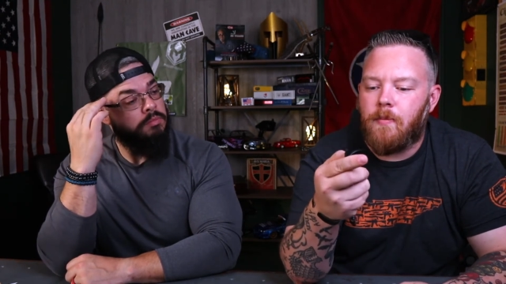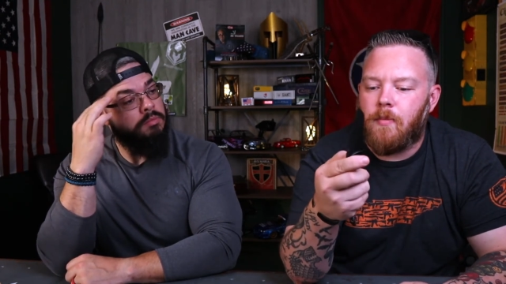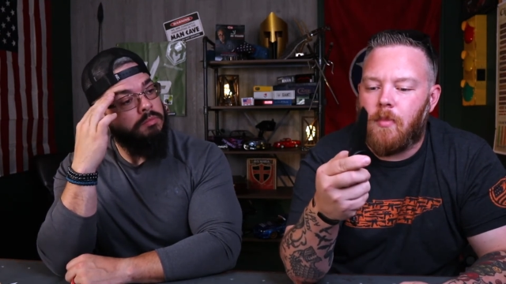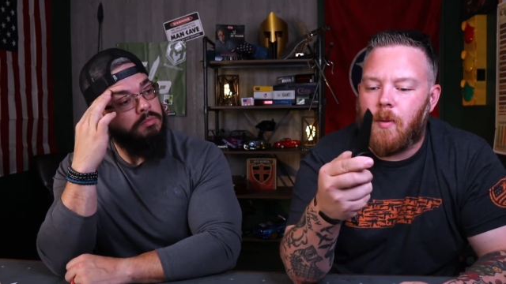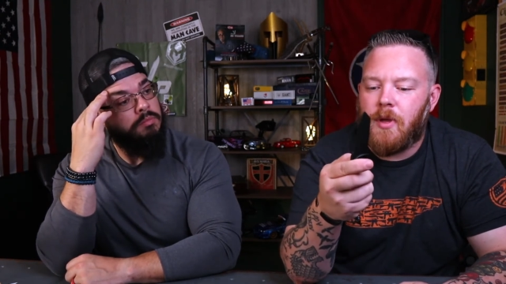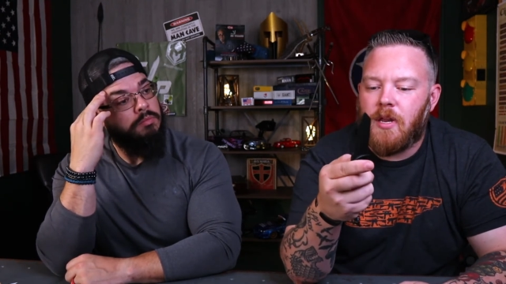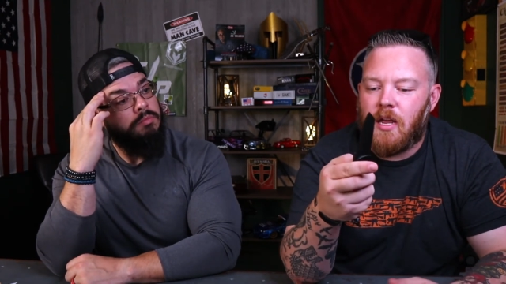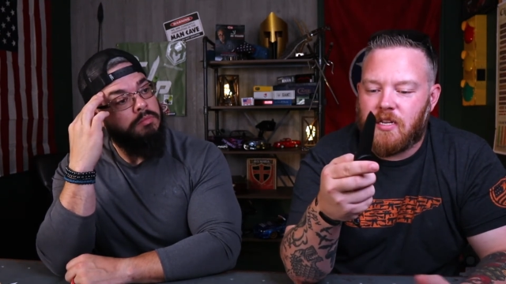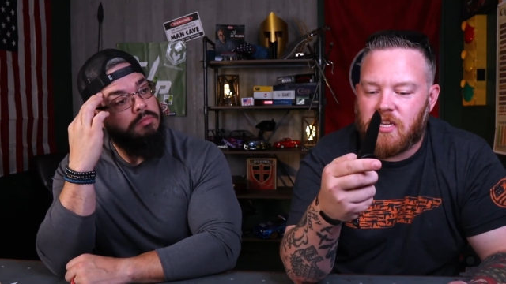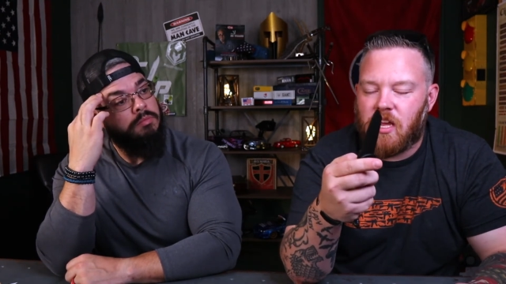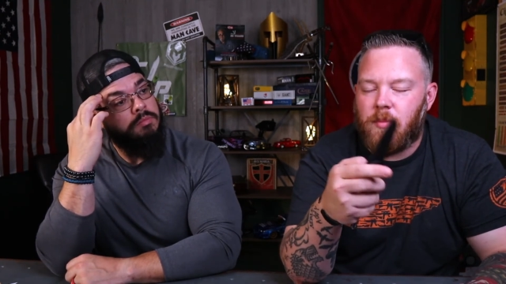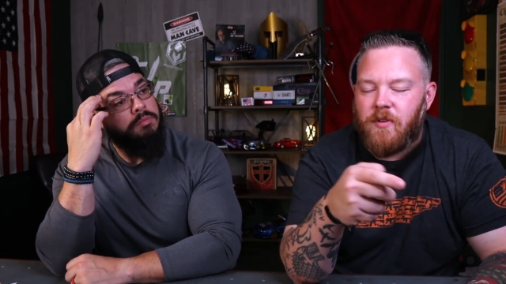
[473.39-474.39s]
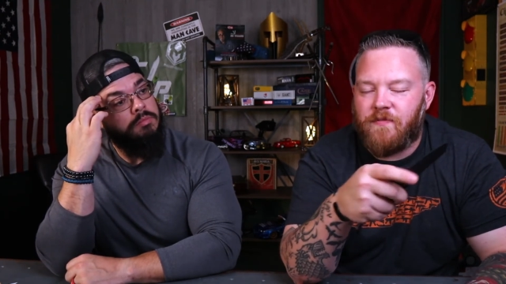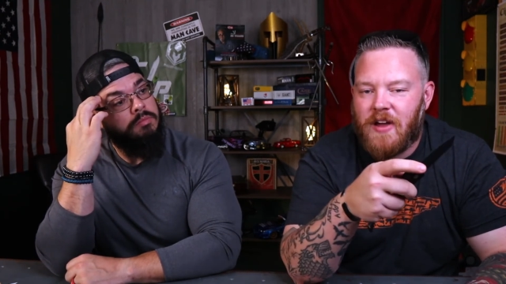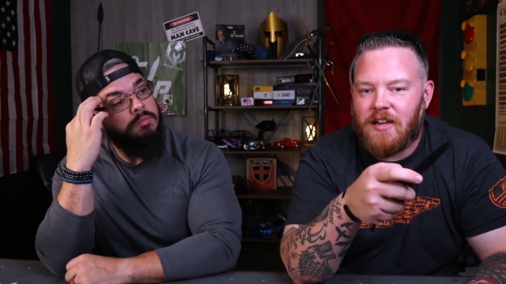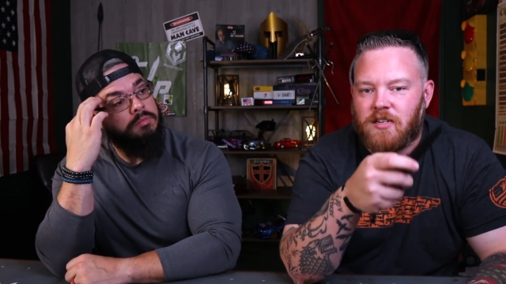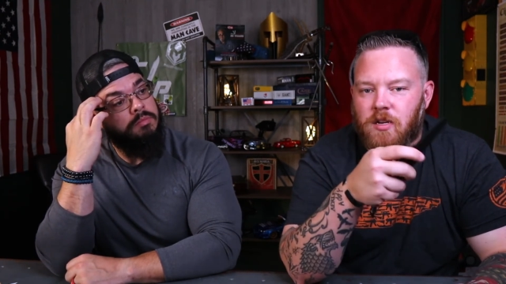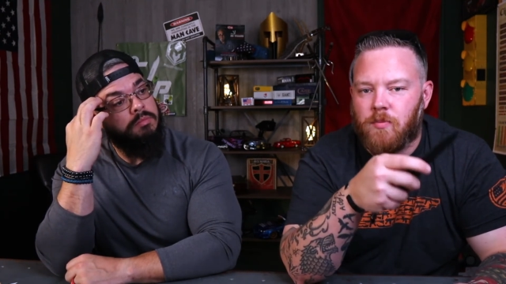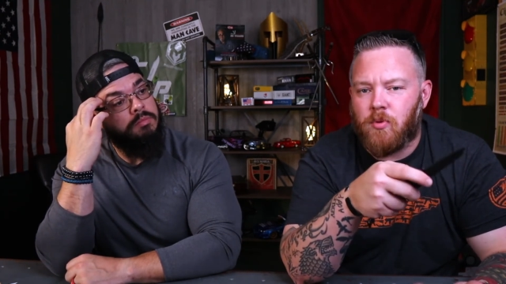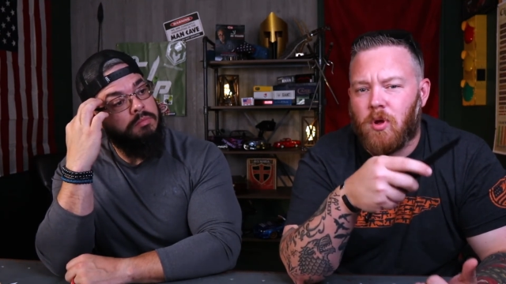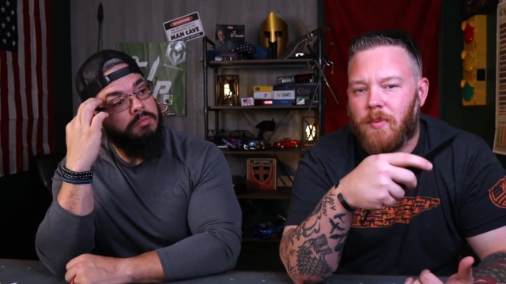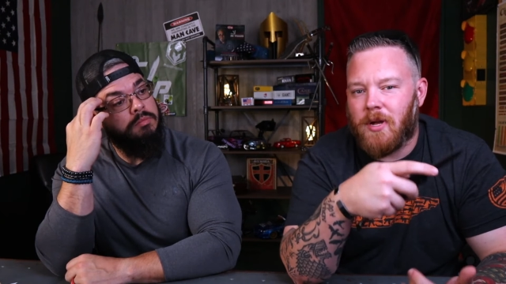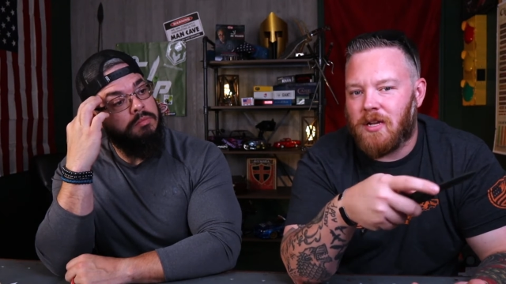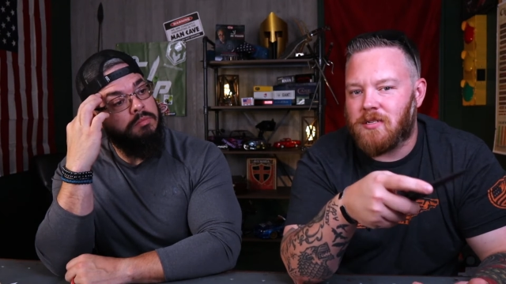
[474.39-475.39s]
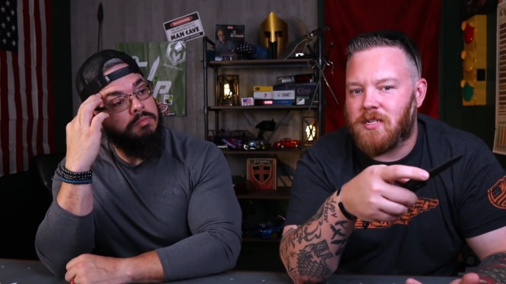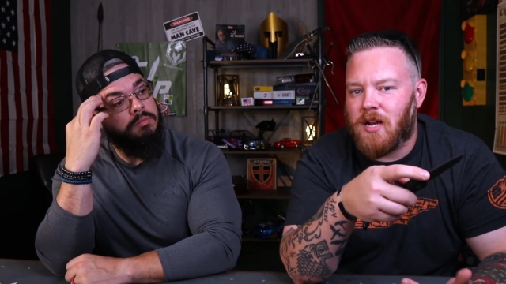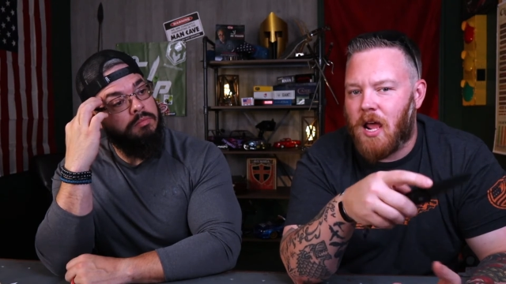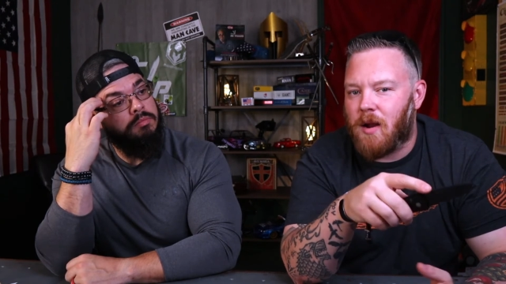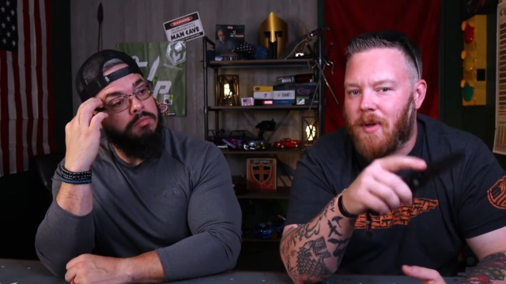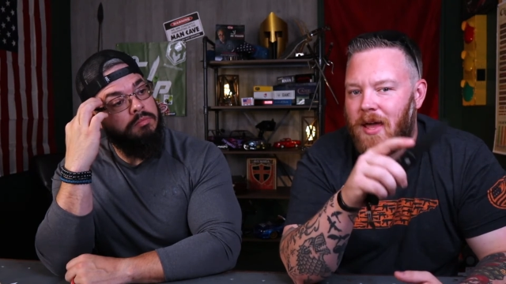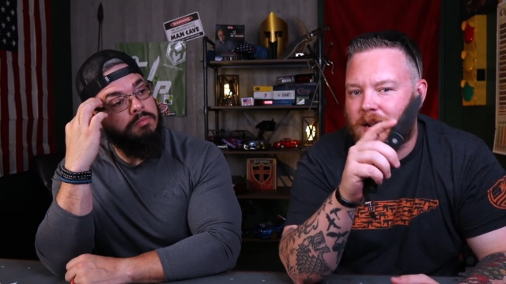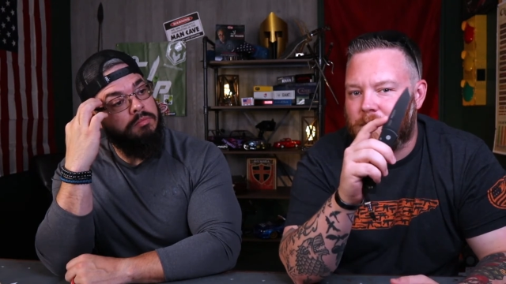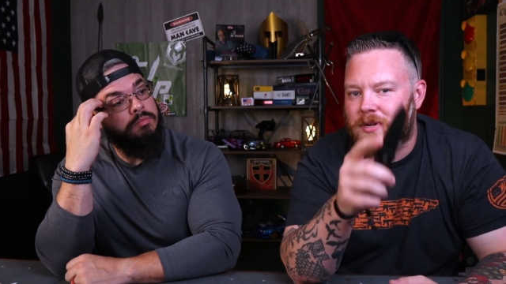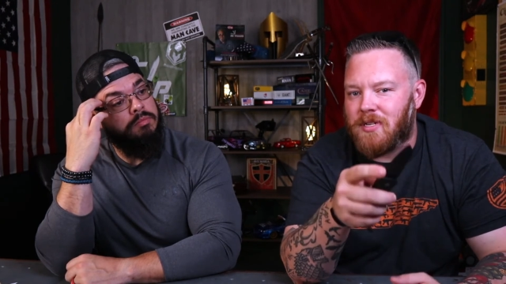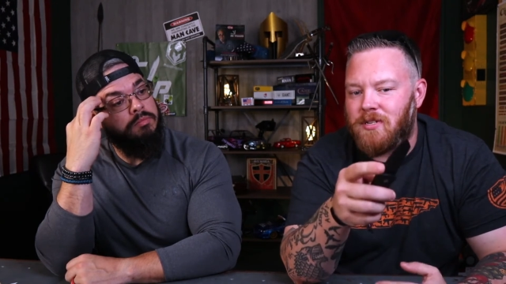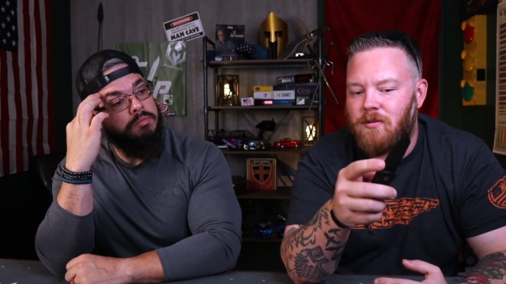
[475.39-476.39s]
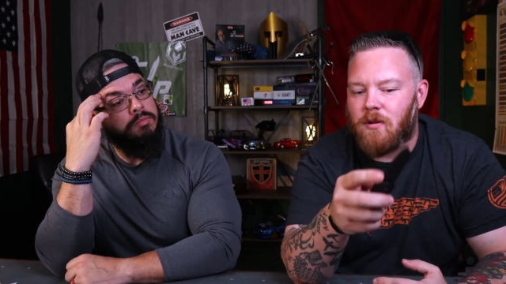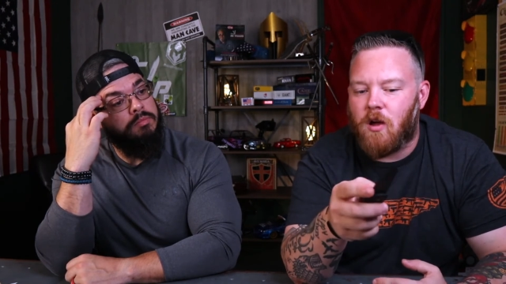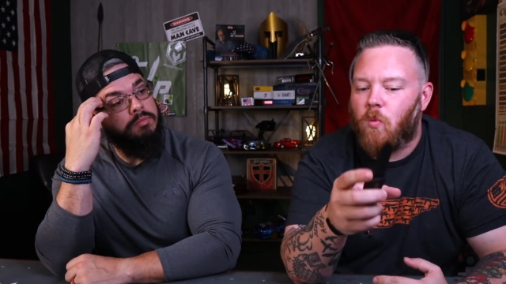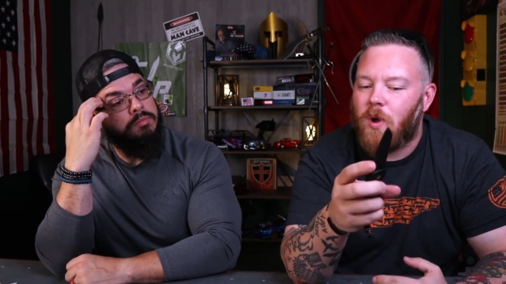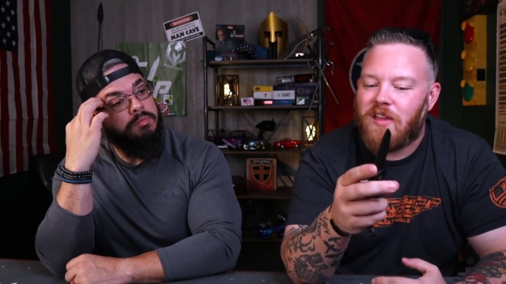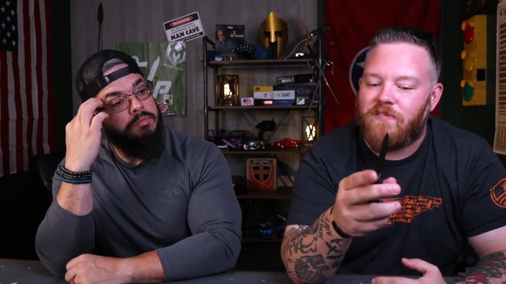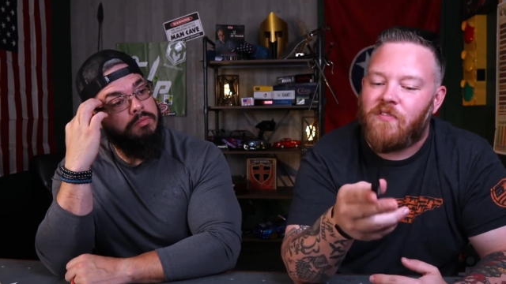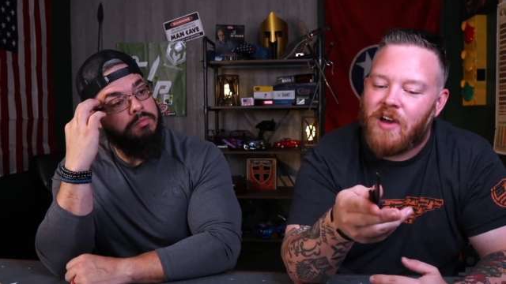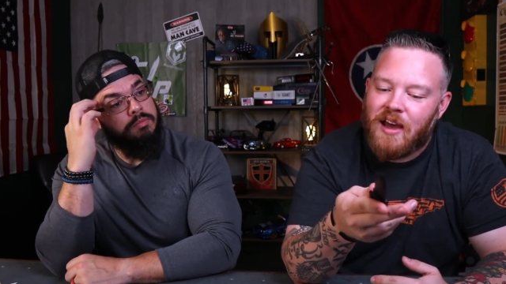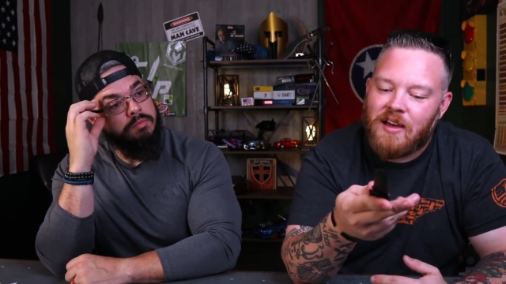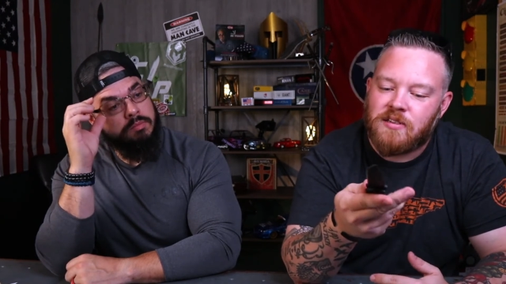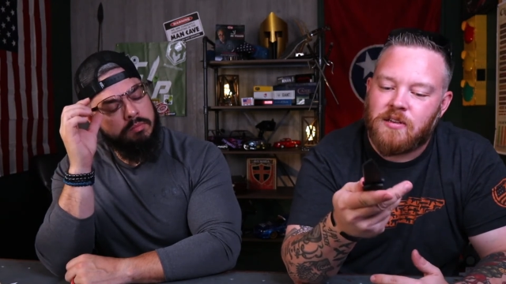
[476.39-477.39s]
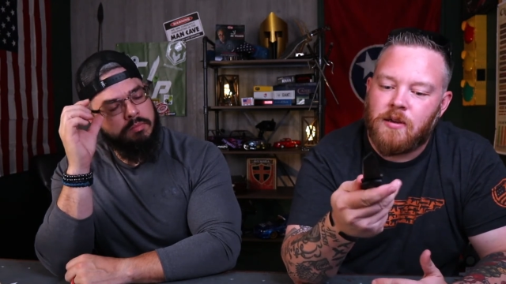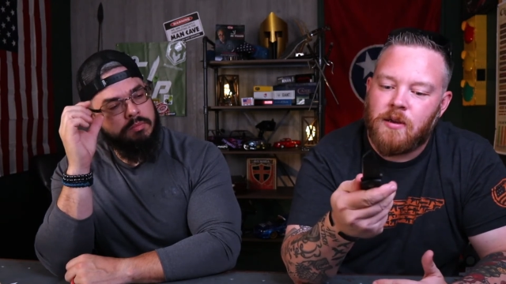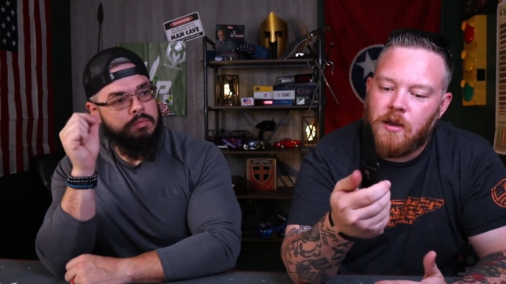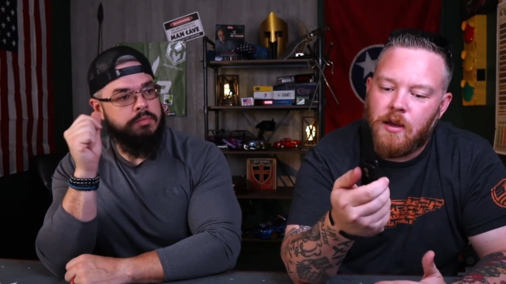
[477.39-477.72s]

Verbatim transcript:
Speaker 1: I mean, it's going to be fast to deploy because it's an automatic, but it's still not wave fast.